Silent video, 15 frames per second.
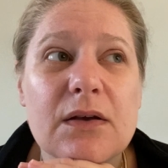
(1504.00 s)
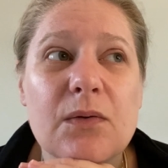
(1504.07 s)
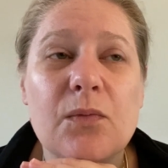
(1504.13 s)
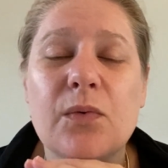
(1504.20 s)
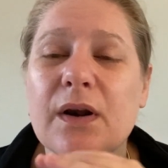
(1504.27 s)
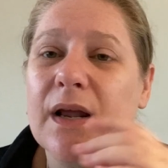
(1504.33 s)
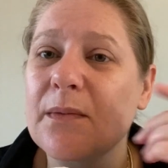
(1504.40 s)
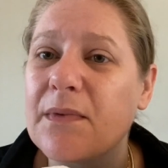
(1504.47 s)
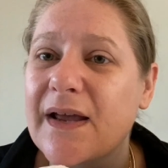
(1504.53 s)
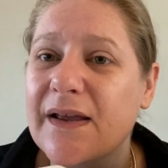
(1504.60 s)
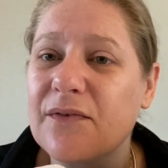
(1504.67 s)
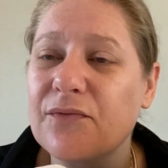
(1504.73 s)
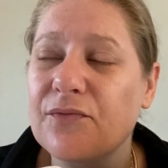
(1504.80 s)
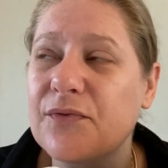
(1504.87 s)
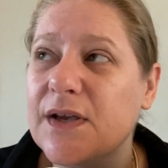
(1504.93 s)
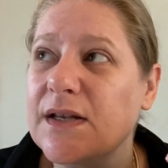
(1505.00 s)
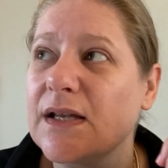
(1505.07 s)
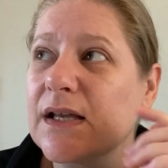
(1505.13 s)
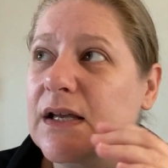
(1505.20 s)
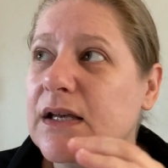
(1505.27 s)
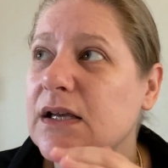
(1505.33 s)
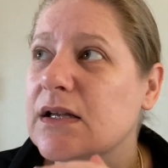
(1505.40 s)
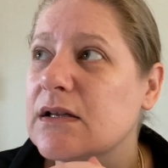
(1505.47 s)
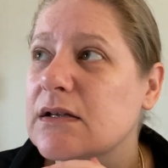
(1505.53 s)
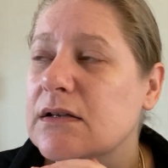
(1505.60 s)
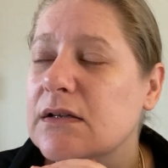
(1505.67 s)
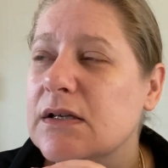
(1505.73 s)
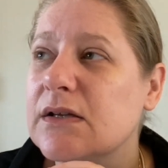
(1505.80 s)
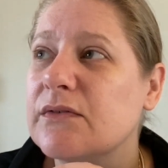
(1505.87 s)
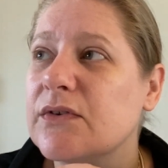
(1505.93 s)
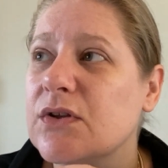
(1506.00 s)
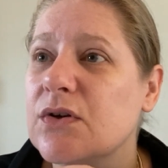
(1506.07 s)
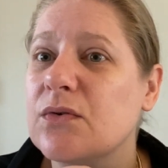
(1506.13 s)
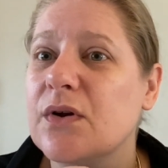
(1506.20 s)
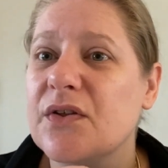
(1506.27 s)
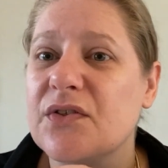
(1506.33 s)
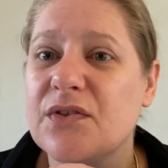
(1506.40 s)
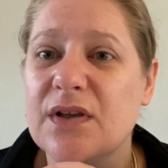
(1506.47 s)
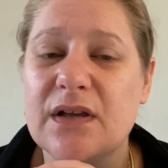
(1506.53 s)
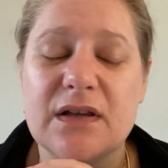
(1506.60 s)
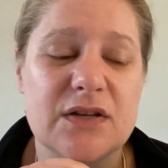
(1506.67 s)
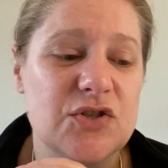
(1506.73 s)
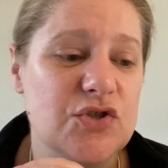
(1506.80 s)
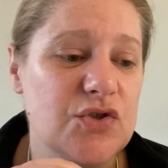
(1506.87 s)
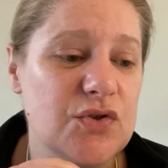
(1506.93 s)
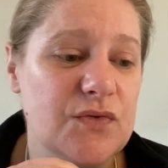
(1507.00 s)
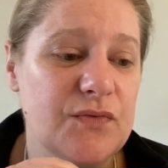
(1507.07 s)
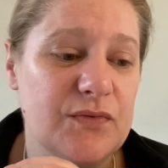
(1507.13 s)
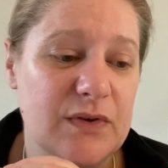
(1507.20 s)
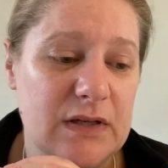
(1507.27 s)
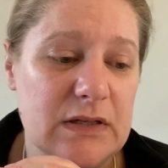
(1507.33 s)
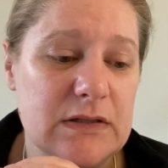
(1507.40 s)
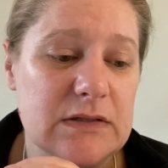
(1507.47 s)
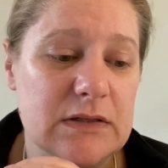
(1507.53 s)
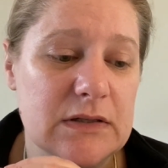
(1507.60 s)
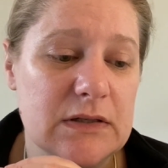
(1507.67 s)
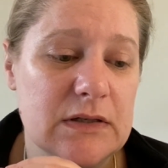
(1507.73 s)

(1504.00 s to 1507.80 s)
when I'm like fitting it, even though I think it should fit.